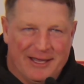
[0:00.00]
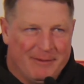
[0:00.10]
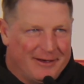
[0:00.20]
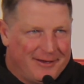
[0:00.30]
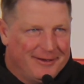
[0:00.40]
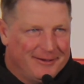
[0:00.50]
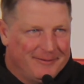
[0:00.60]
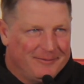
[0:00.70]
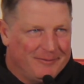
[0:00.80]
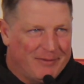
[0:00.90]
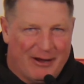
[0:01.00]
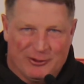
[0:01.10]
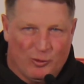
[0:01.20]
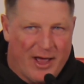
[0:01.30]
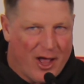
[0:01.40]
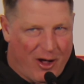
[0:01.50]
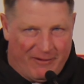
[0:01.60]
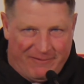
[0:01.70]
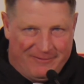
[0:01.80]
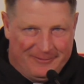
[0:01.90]
limit, but I was way
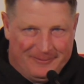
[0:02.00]
off.